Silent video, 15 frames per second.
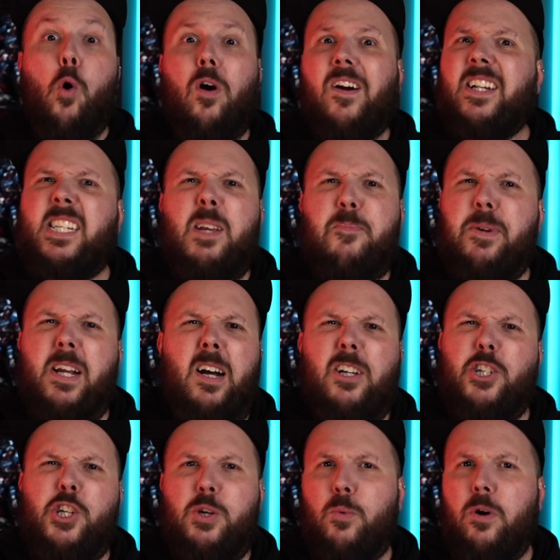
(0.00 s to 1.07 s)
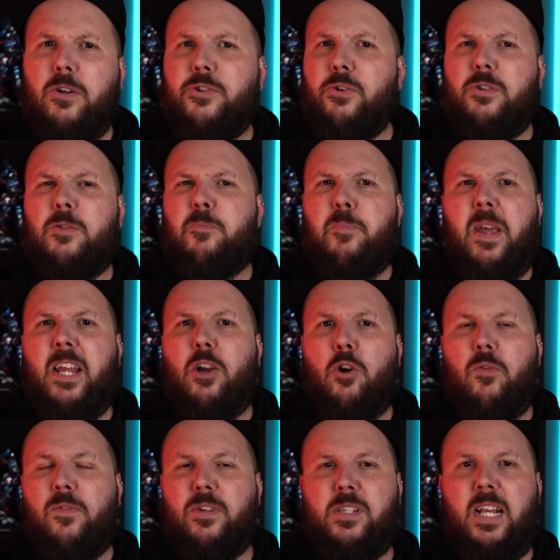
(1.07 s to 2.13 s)
is it because she wears those big
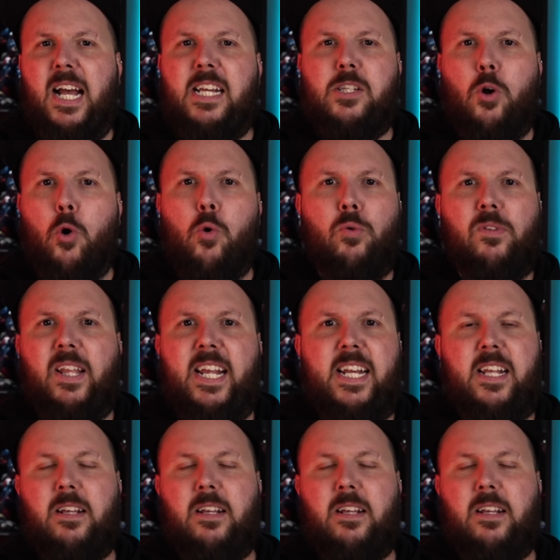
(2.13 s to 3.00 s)
oversized old lady